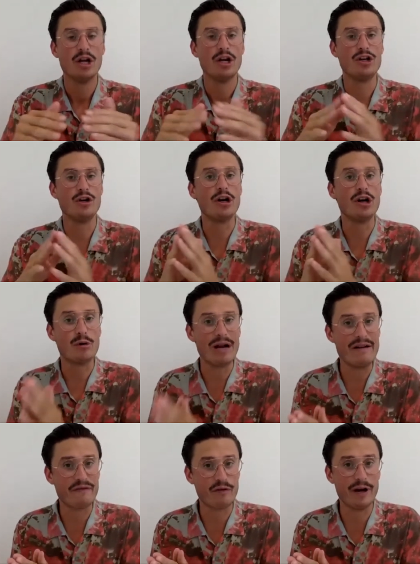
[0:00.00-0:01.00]
You're a
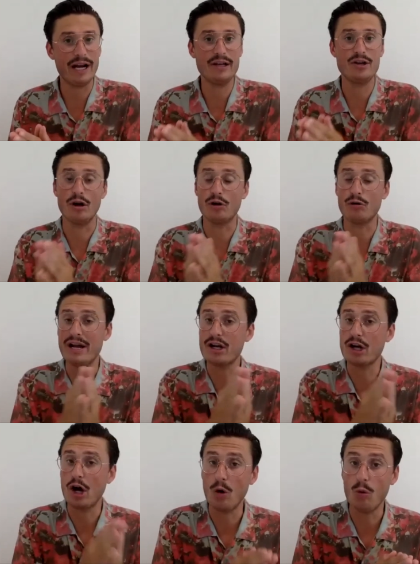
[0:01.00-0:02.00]
great friend, you're a great
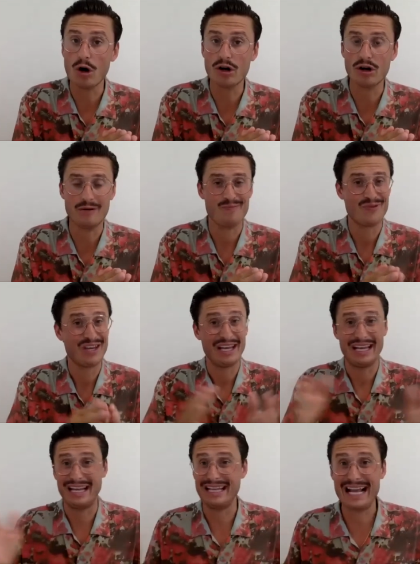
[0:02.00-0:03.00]
coworker,
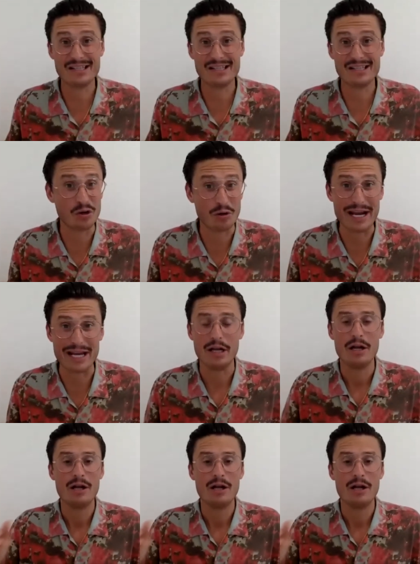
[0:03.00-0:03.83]
and that's great.